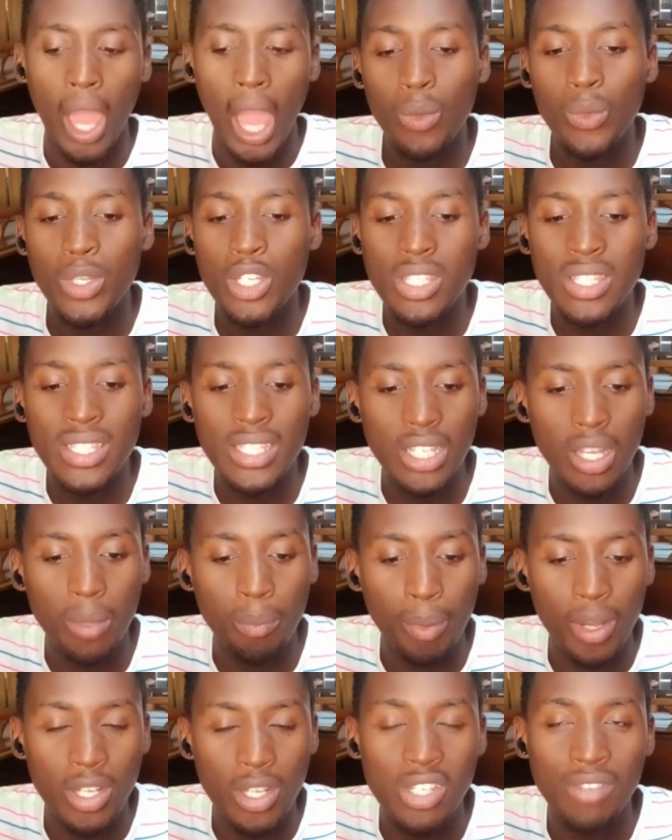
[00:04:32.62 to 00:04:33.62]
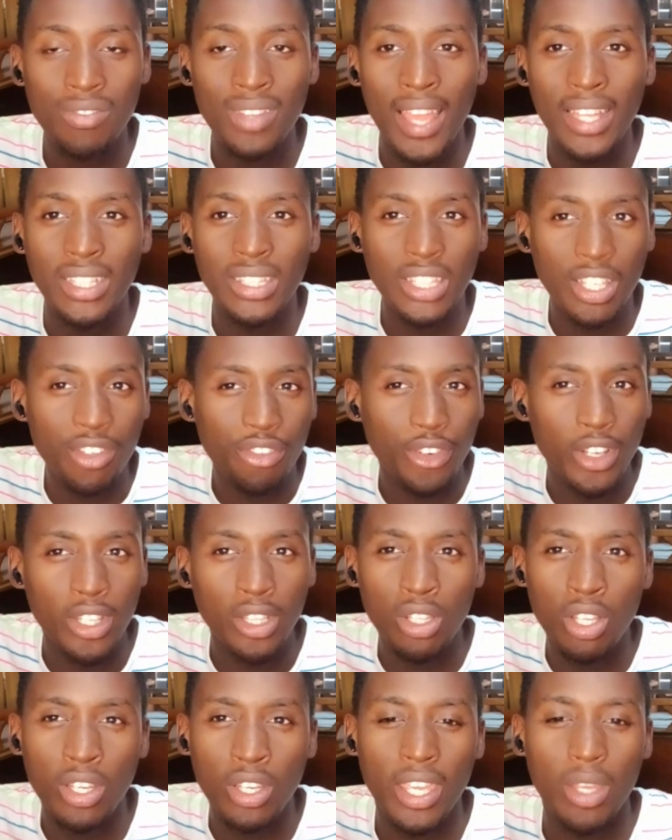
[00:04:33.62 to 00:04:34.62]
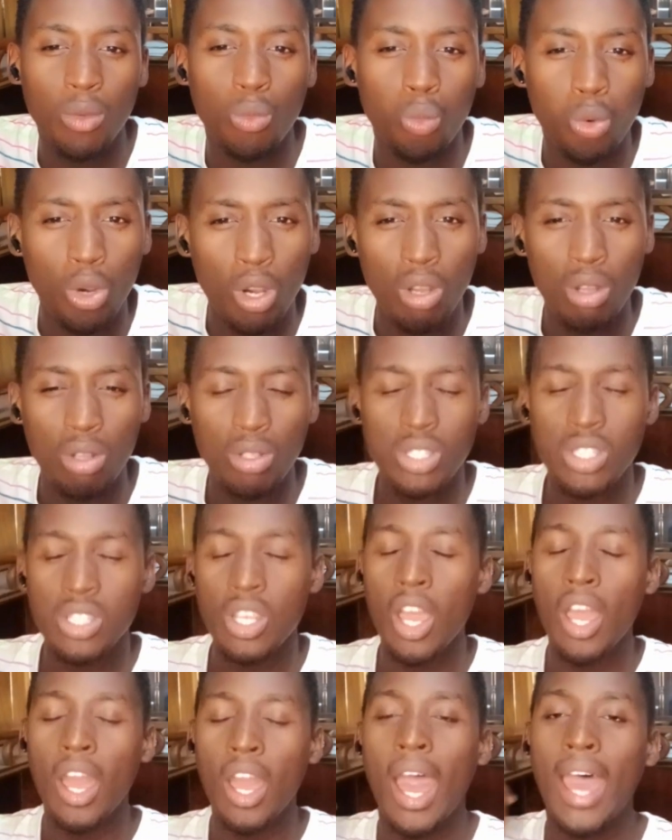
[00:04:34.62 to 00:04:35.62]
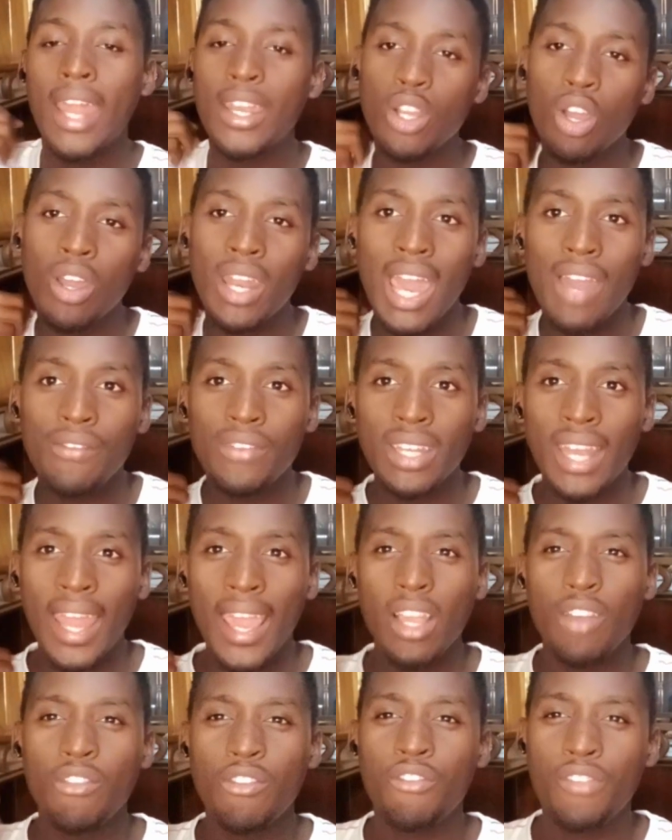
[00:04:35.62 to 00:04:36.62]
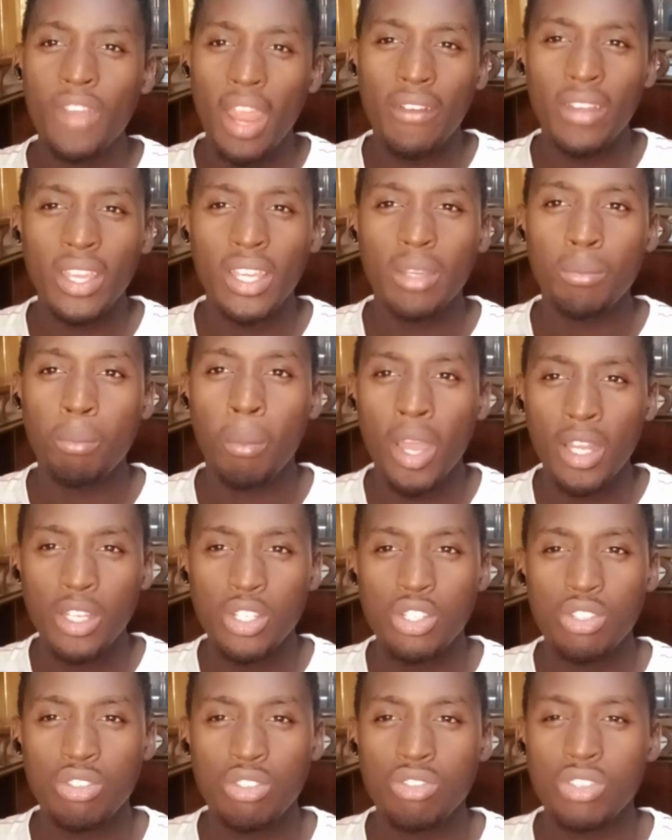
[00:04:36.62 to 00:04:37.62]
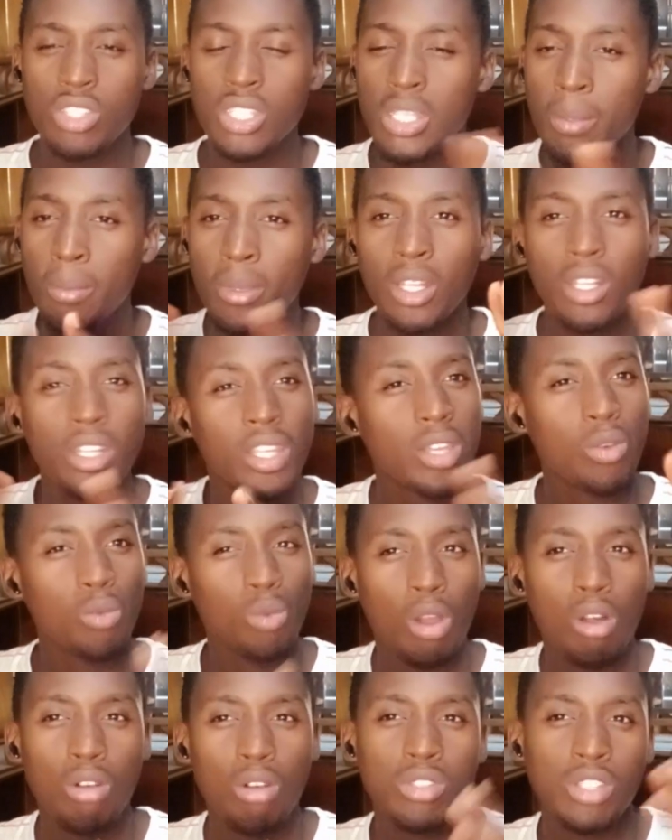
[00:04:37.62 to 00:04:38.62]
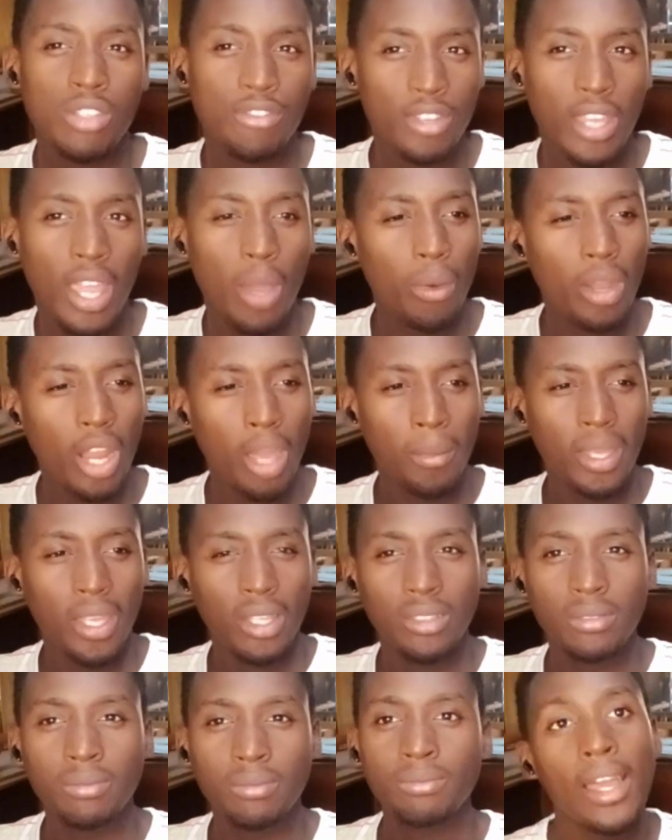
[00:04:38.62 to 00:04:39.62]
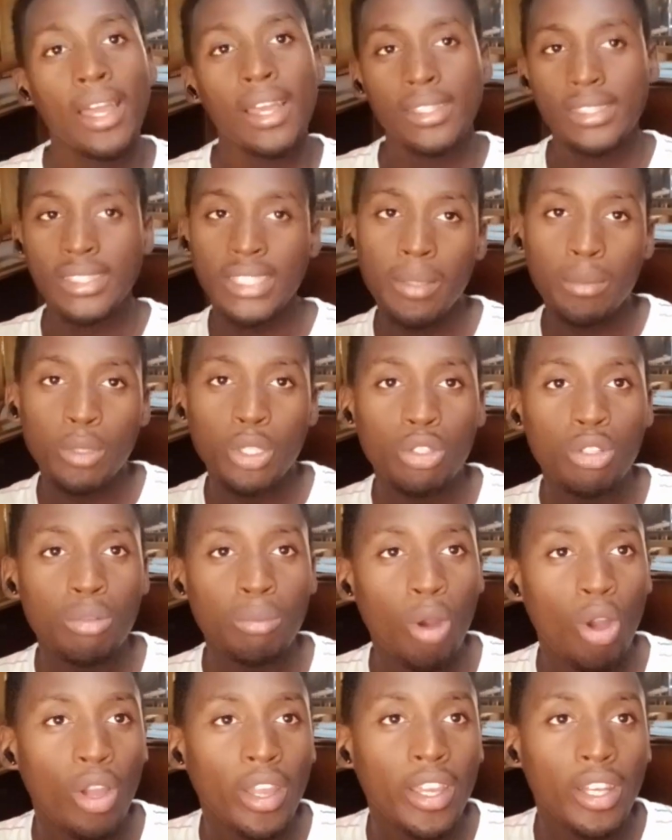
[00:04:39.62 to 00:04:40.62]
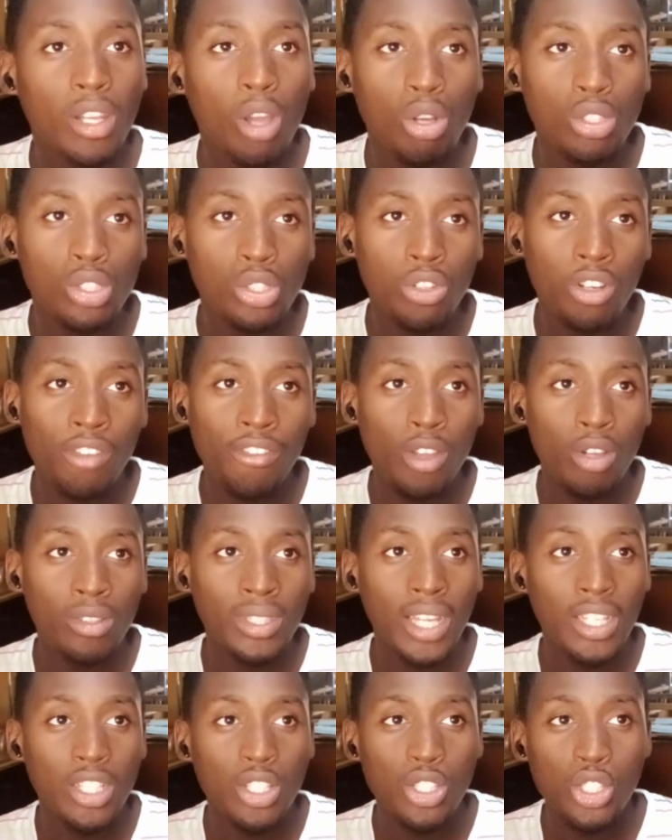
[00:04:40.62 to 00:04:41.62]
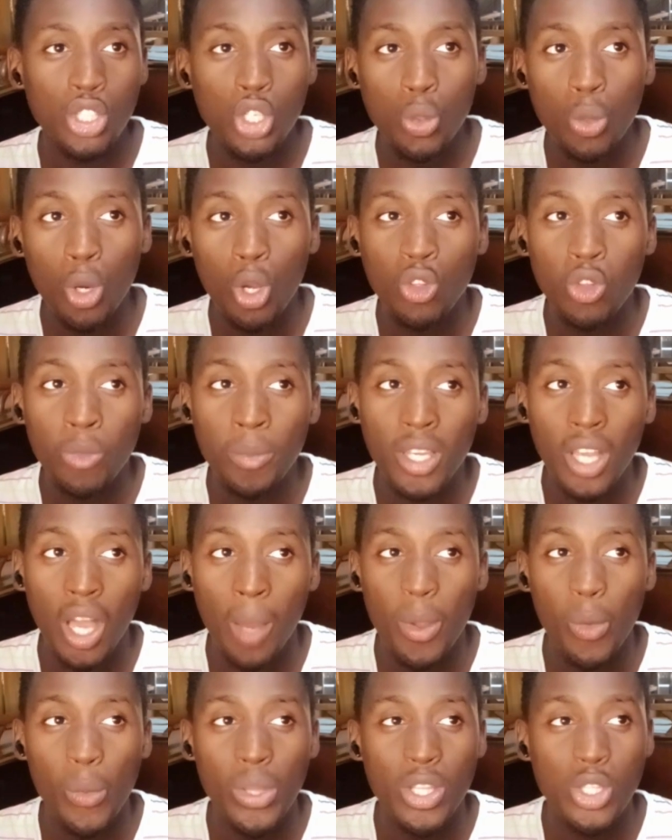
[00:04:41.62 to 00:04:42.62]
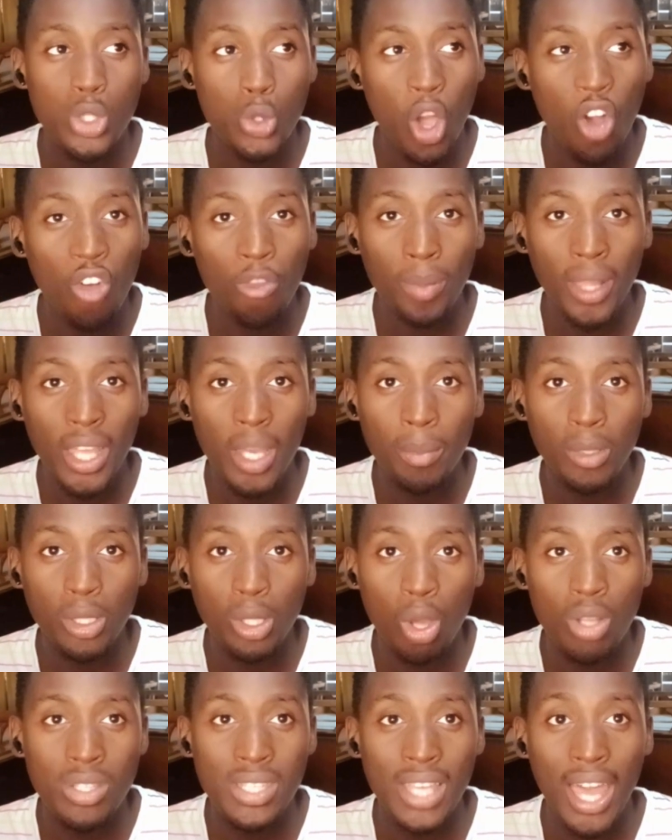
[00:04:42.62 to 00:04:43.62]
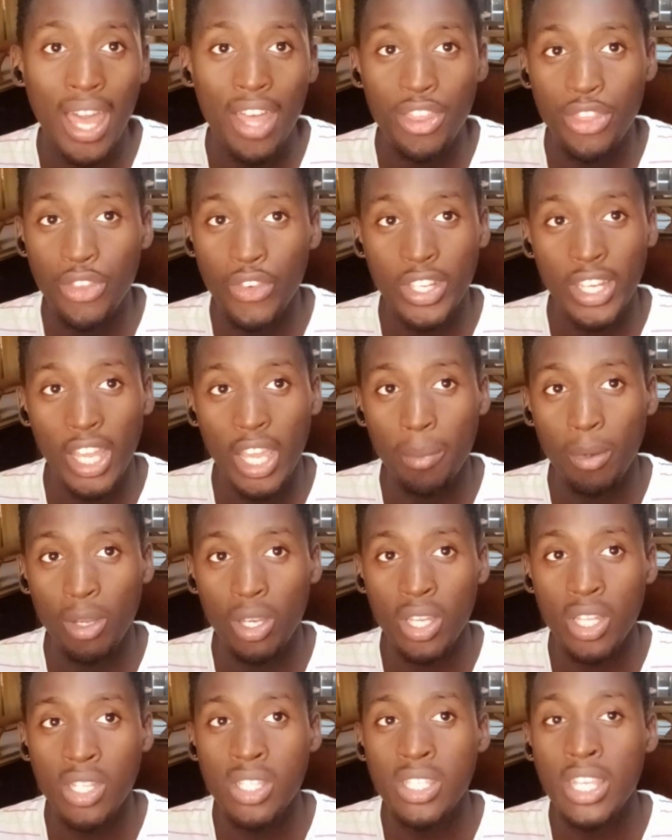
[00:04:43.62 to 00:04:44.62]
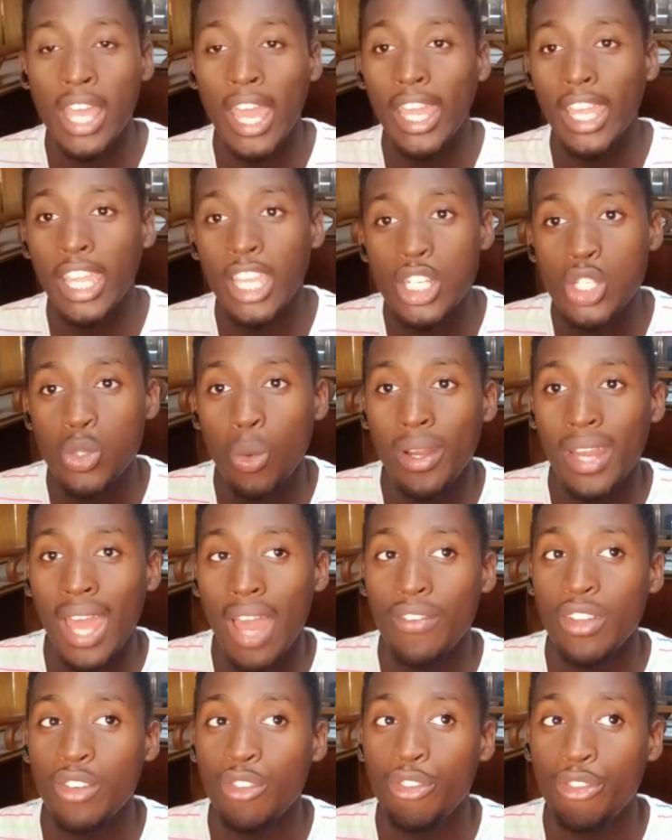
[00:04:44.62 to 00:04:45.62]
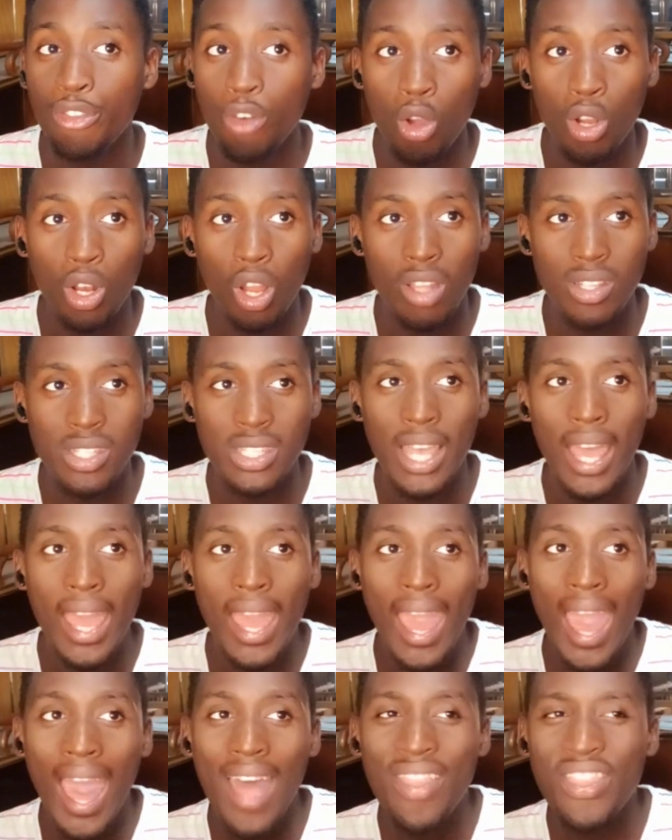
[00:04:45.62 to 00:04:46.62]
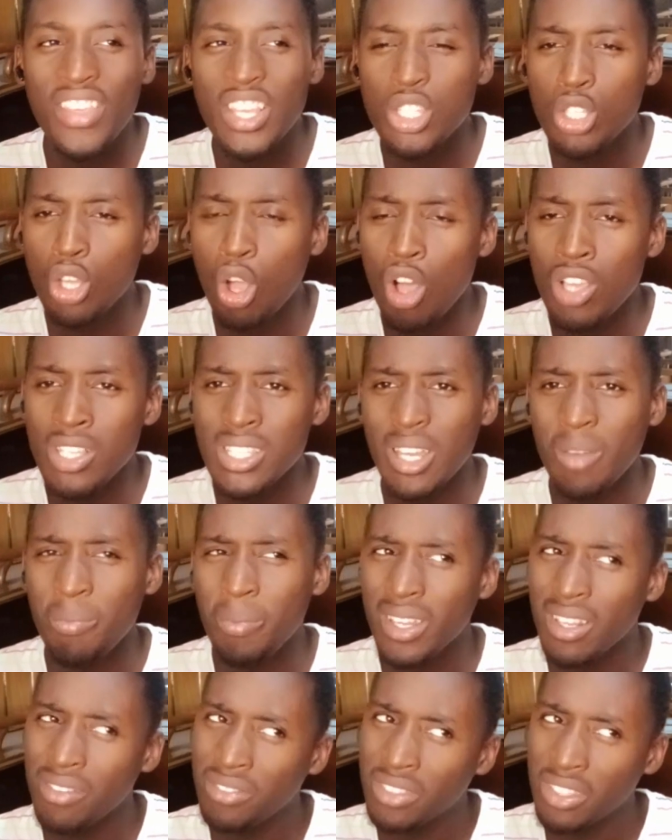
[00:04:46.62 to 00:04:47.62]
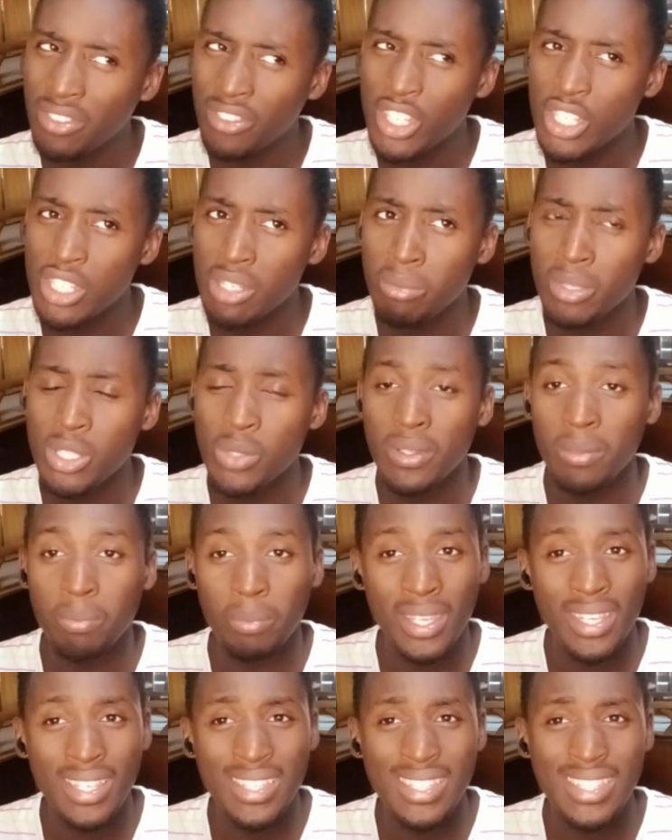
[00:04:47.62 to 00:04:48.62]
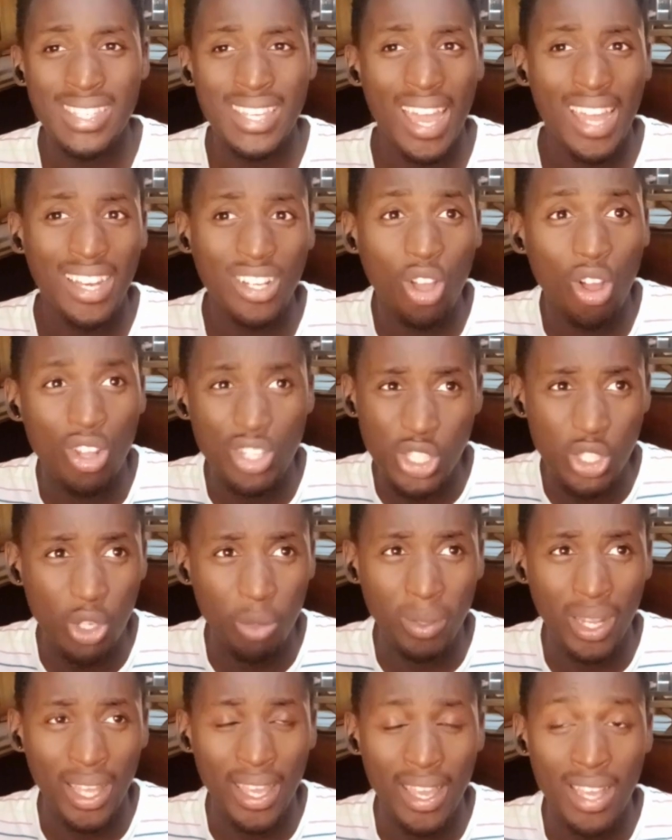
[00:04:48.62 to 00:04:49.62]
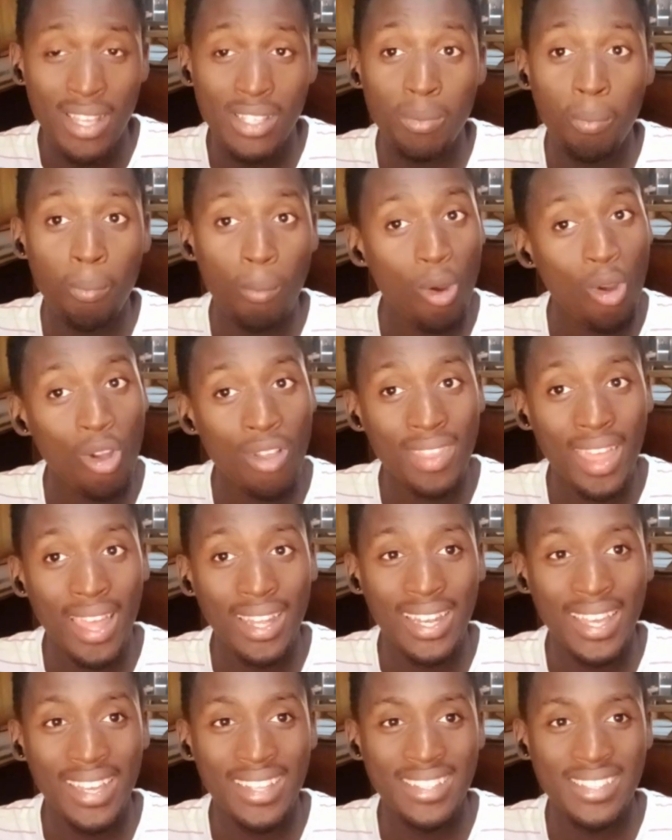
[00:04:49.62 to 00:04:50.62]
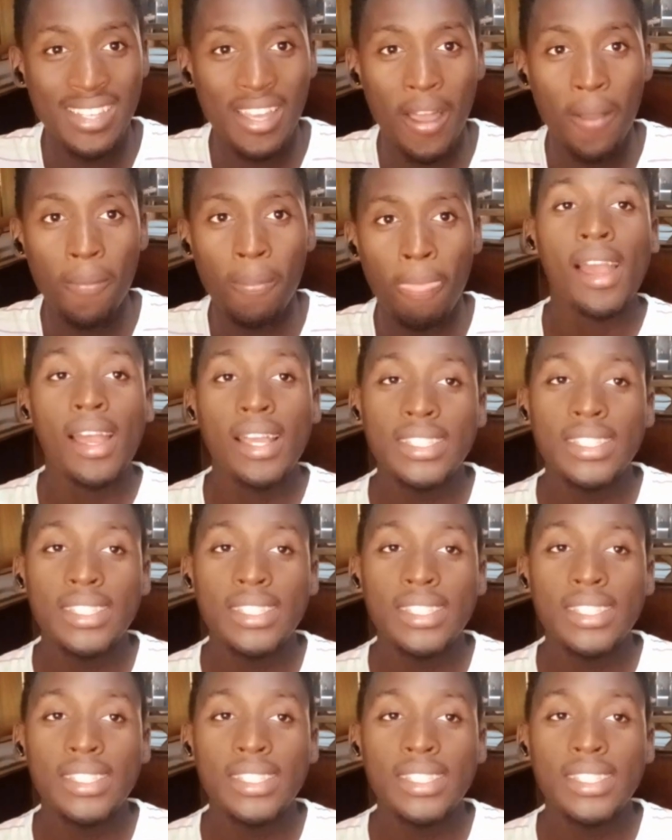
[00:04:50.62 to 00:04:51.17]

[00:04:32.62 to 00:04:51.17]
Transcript: We just need a bunch of like different looking worlds and not having like very much similar looking worlds, if you get what I mean. Sim Guru Morgan also revealed that the new world will be coming with 12 playable lots and 3 neighborhoods, each one having 4 lots and this caused a bit of division between PC and console players, more on that later.